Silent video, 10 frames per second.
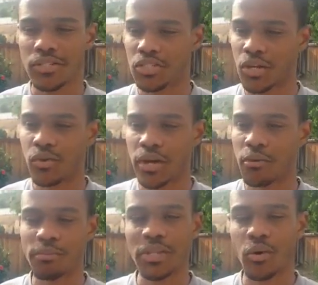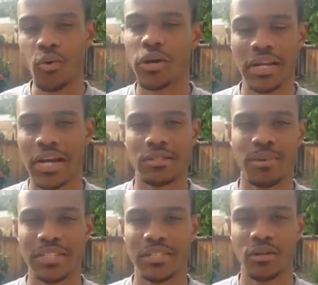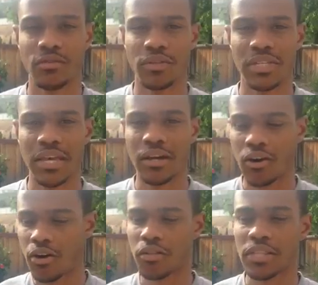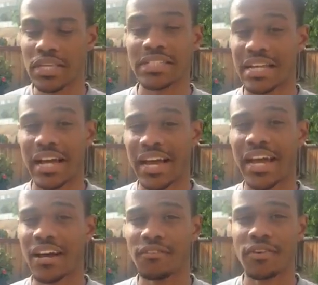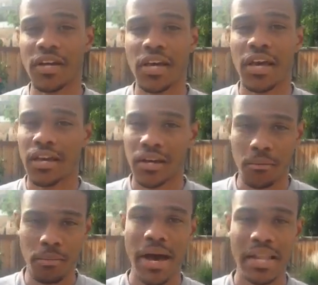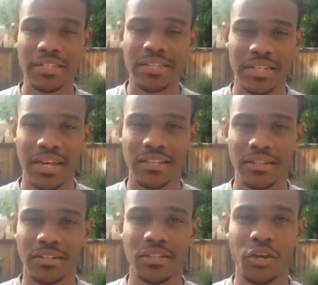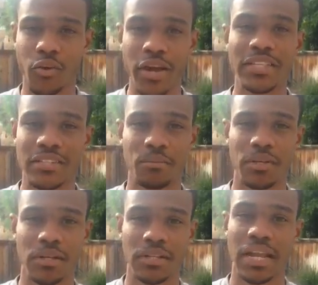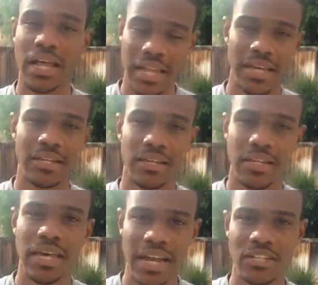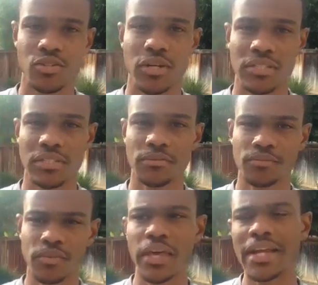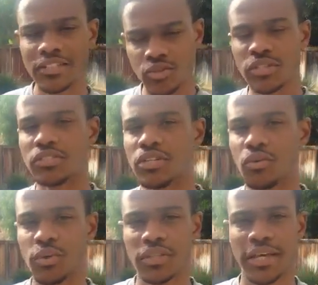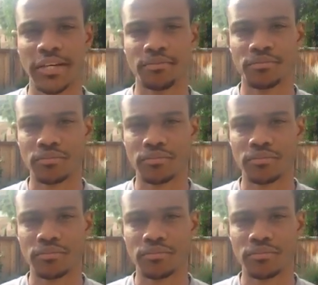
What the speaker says: Joe helped me to organize myself and take all the things that I have and compile it together to create something that I like and that I trust. And I trust Joe with that.